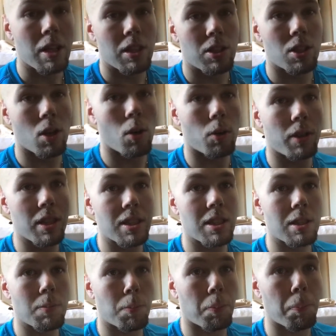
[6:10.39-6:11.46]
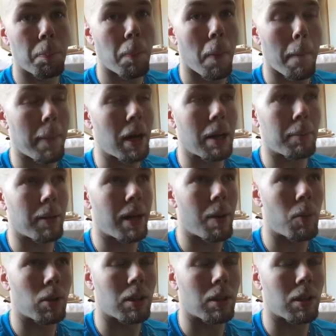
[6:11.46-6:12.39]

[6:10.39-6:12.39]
So this is bottom line.